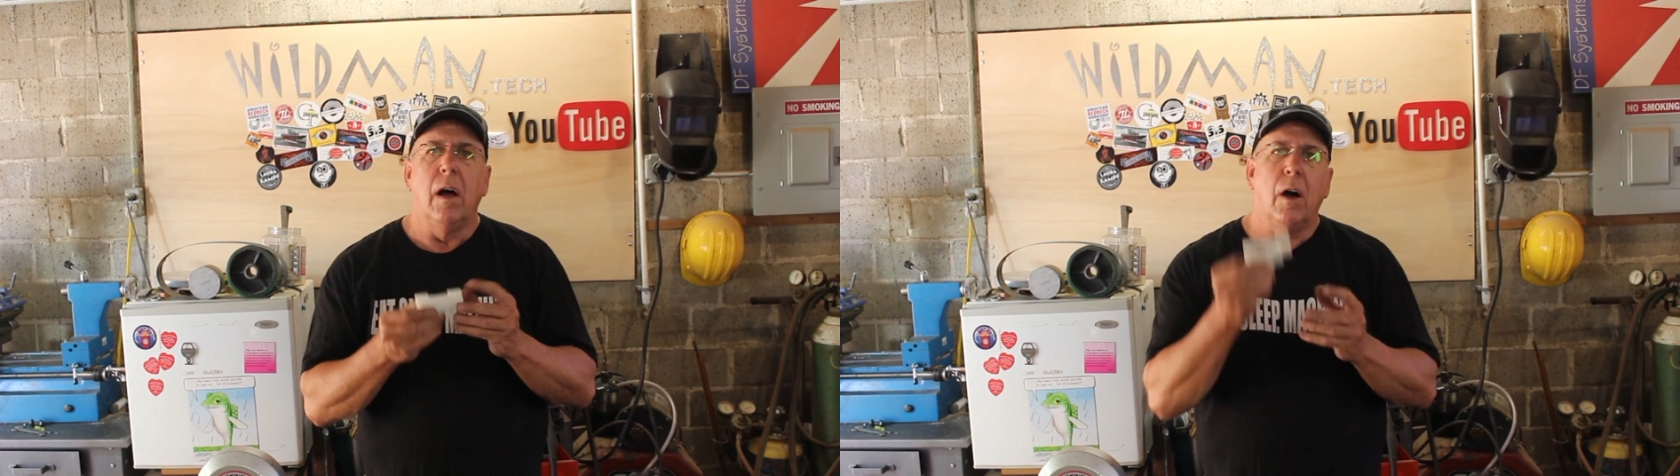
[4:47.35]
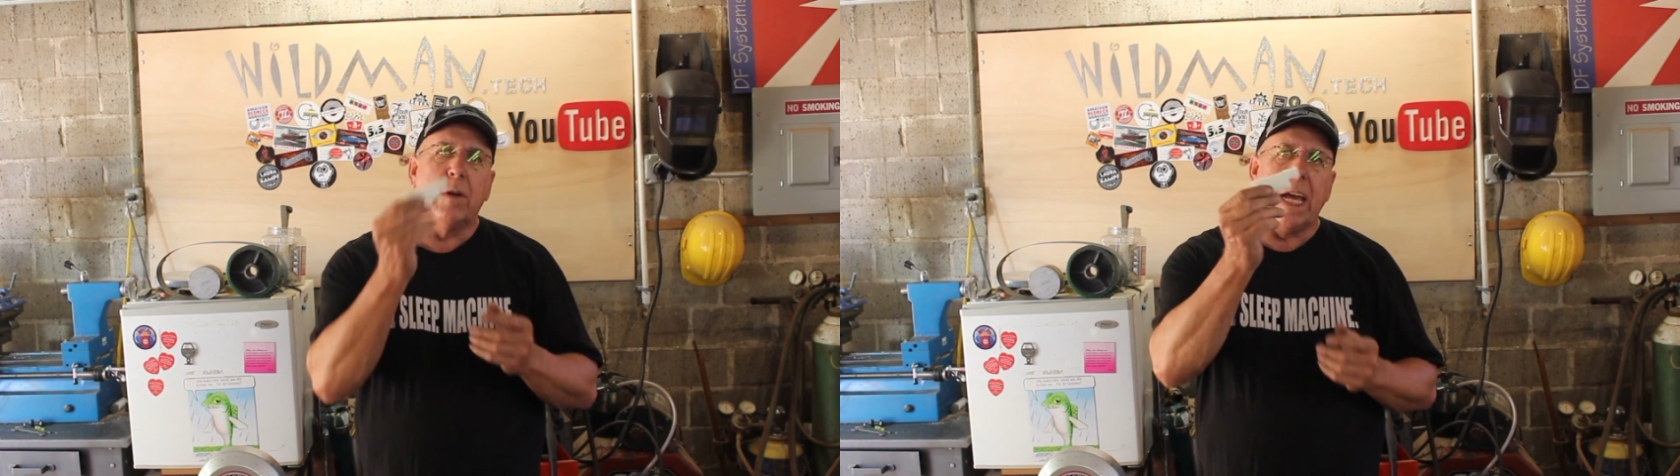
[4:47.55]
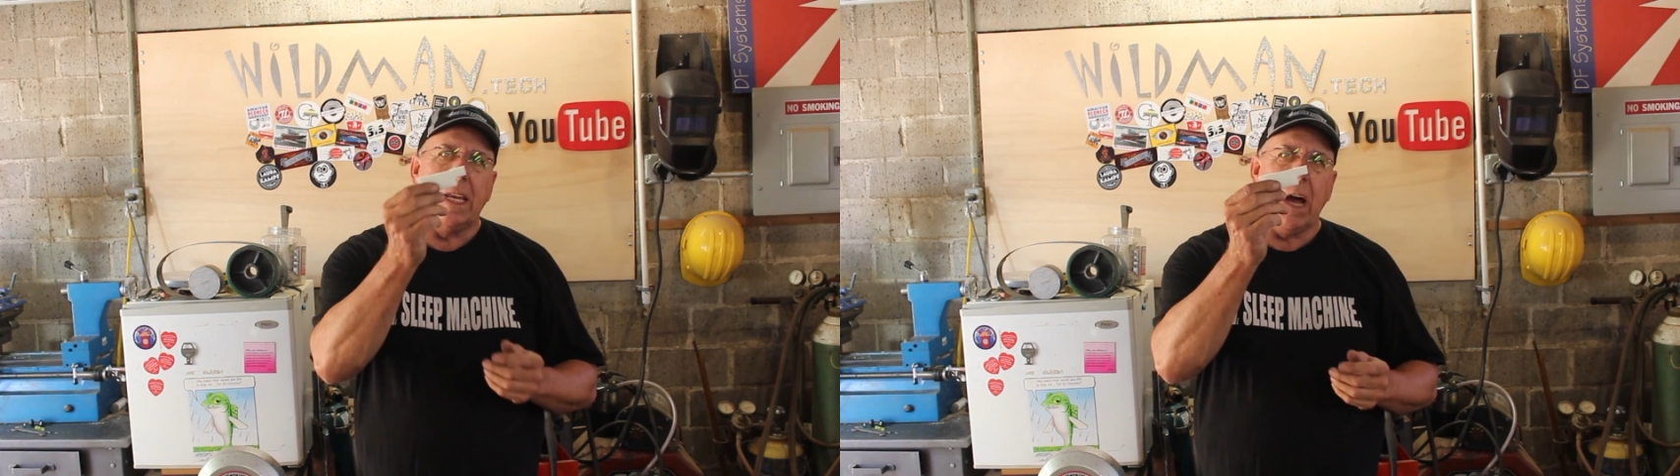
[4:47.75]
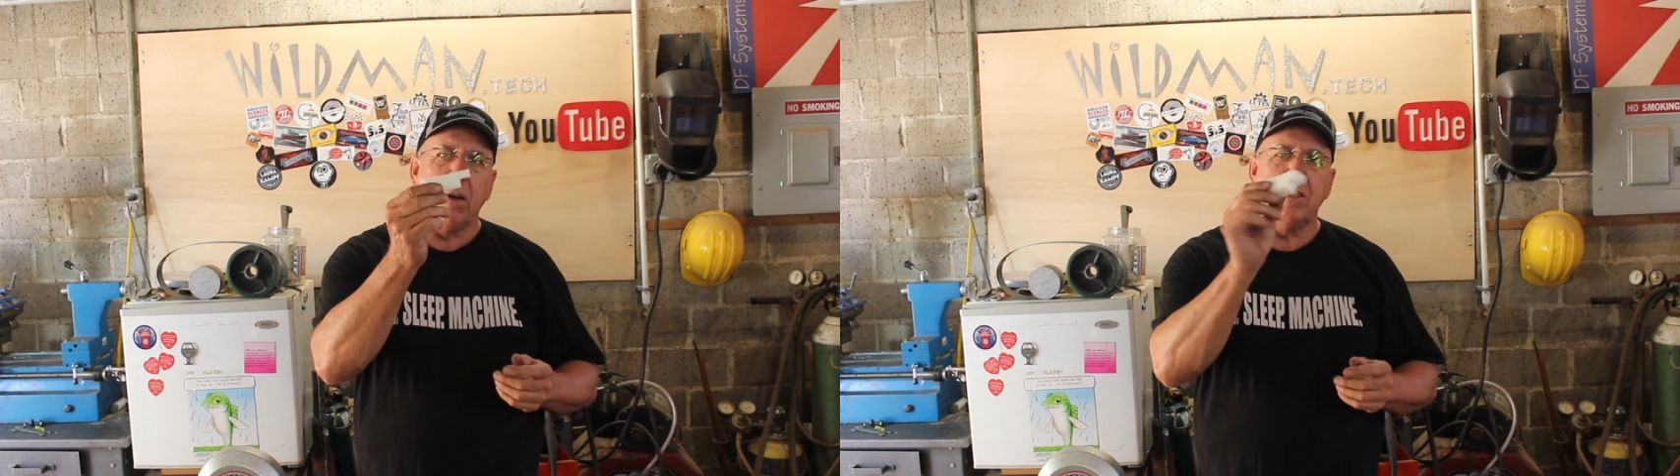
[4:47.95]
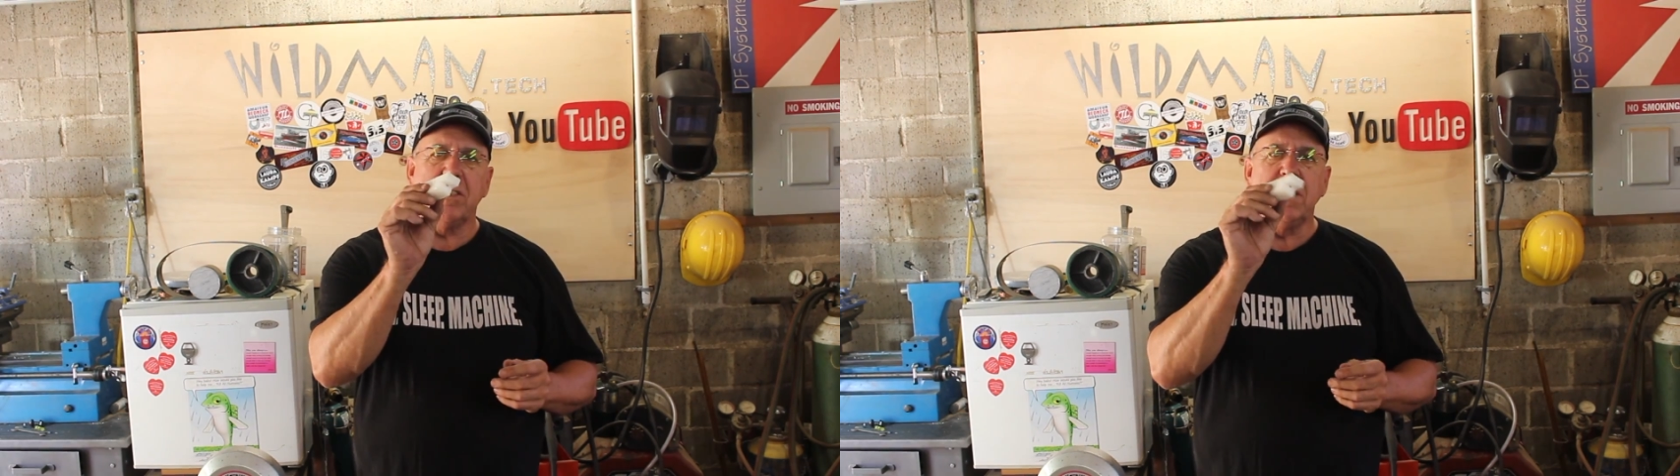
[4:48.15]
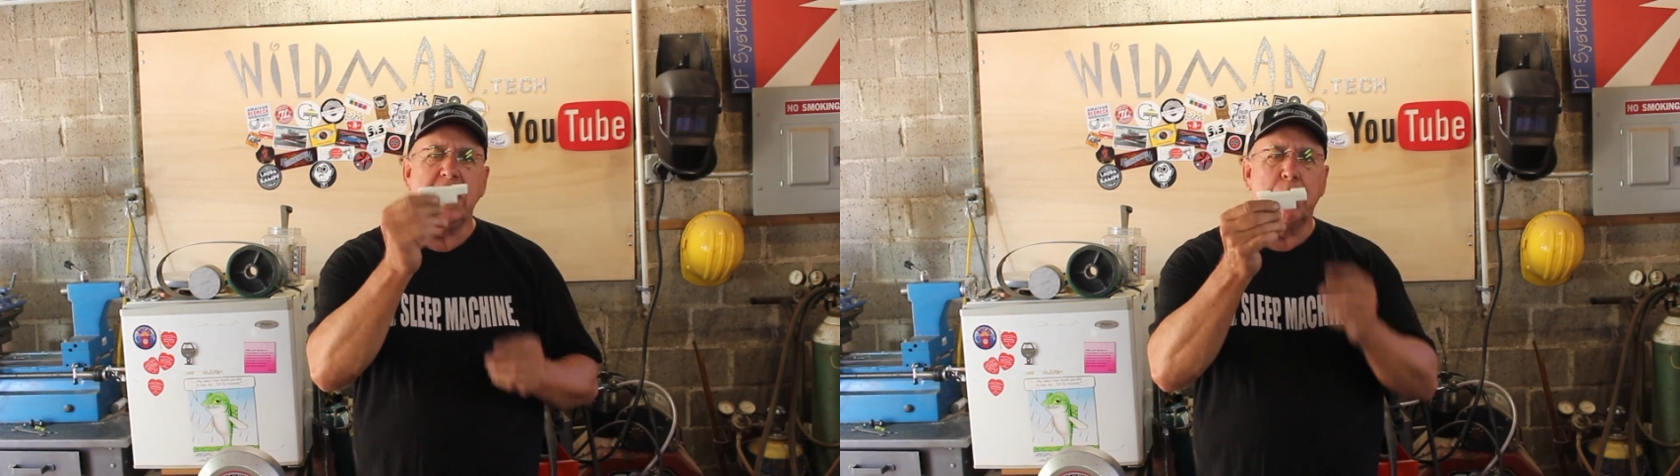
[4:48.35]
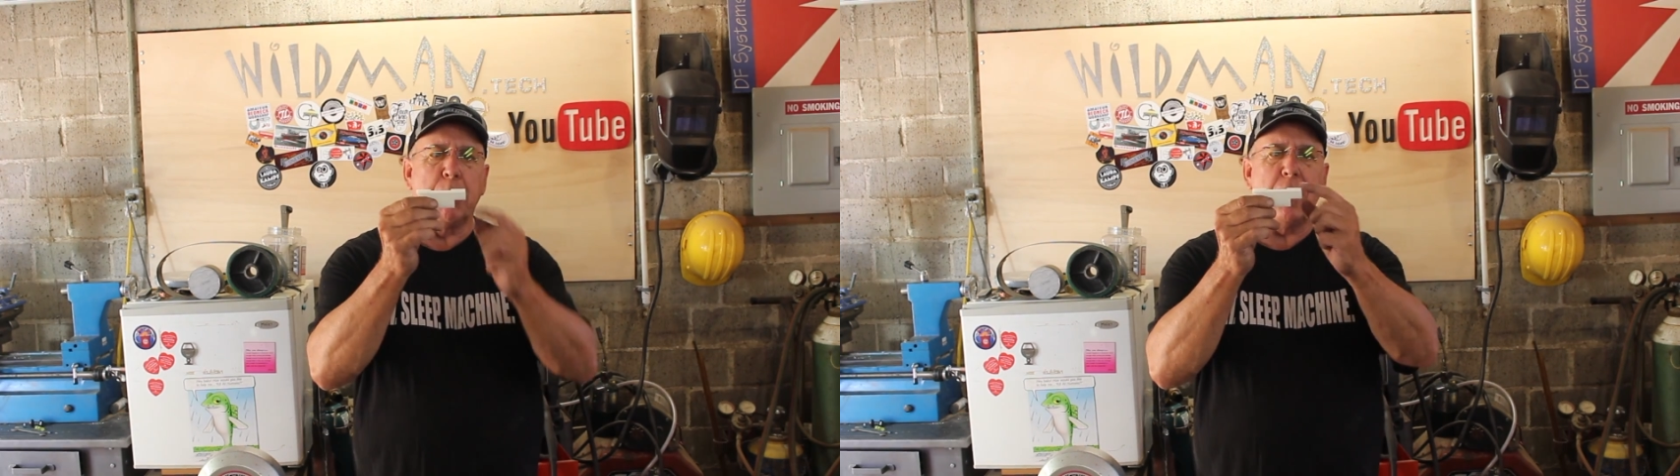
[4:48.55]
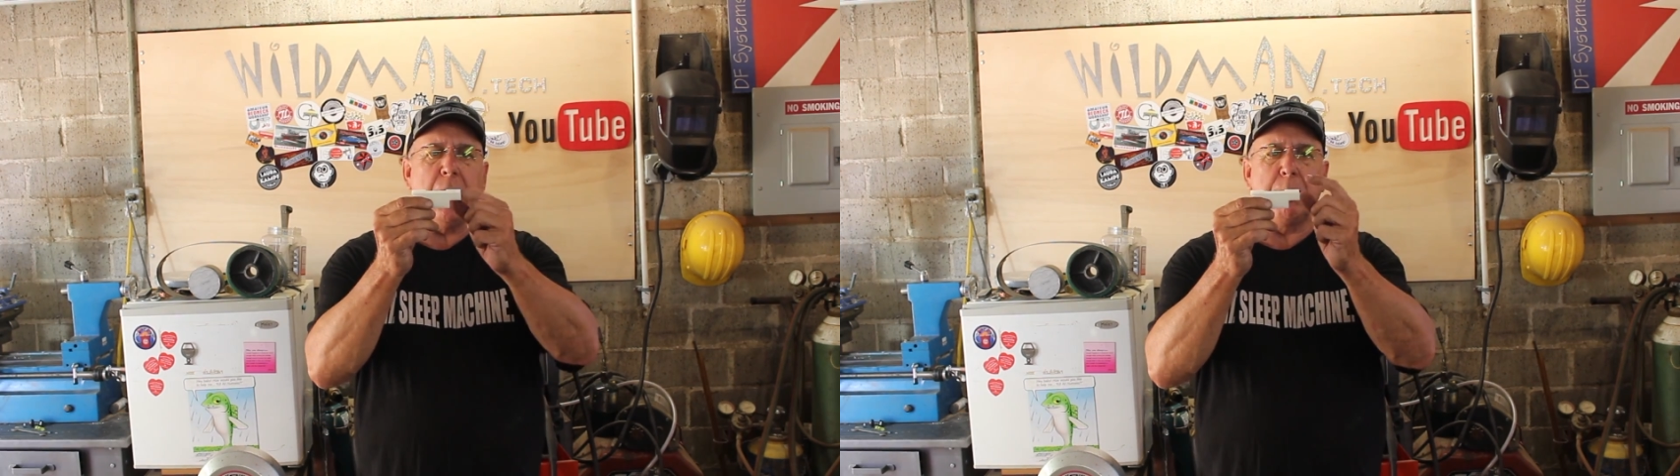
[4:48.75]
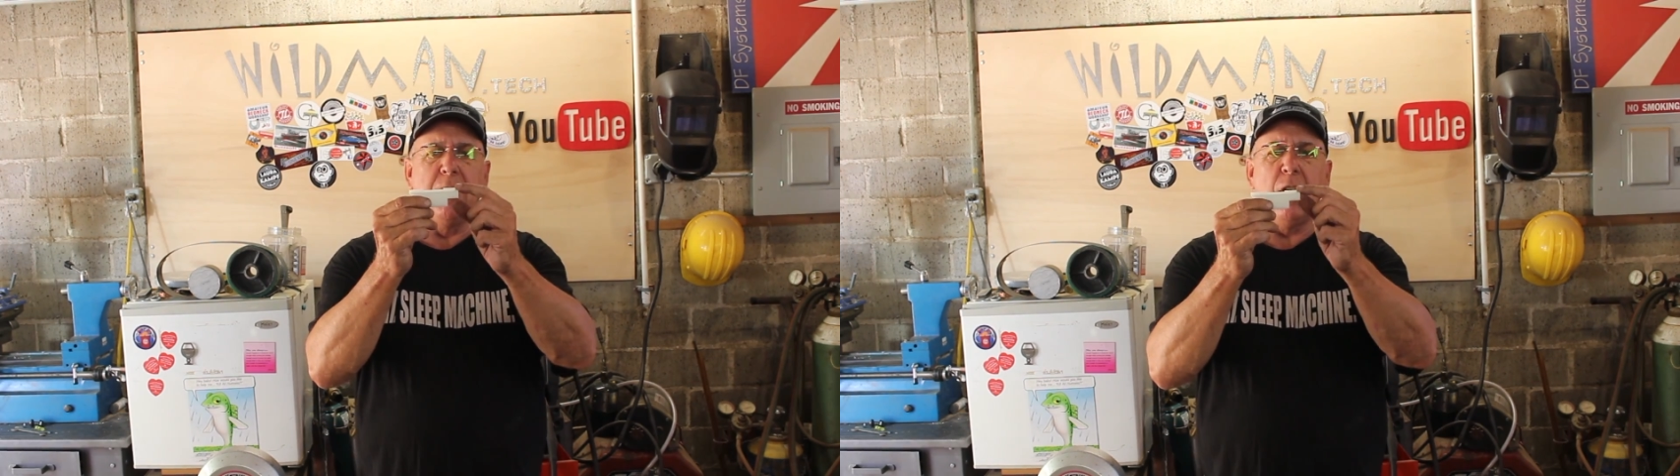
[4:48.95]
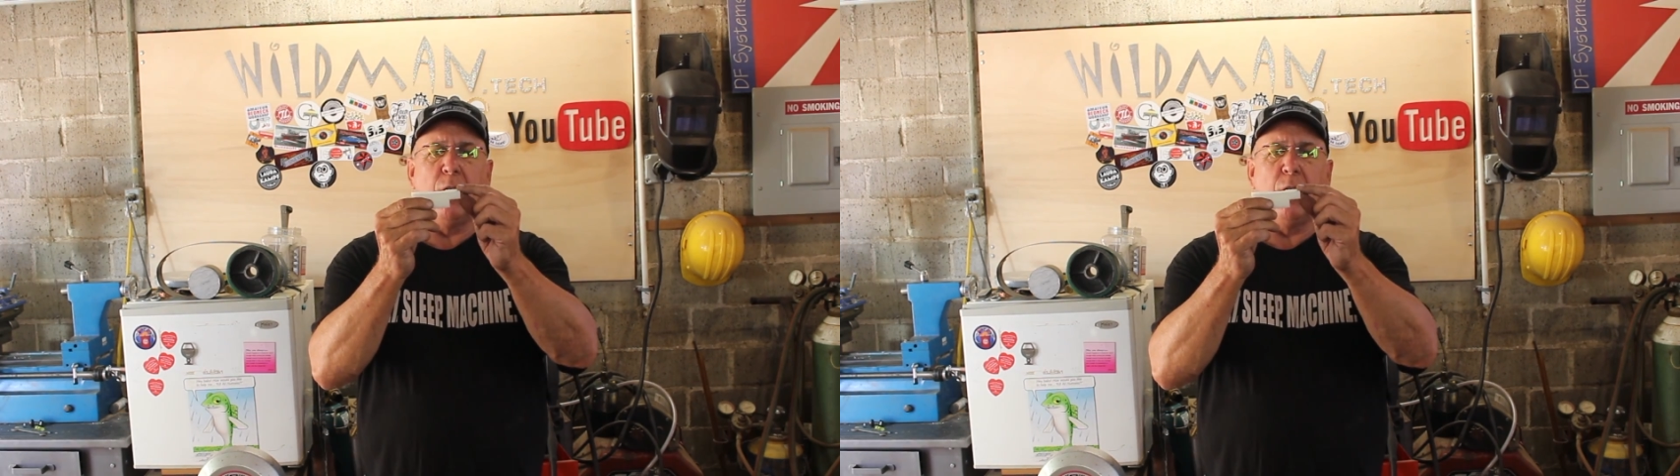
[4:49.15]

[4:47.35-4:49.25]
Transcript: Okay, now I just need to pretty up the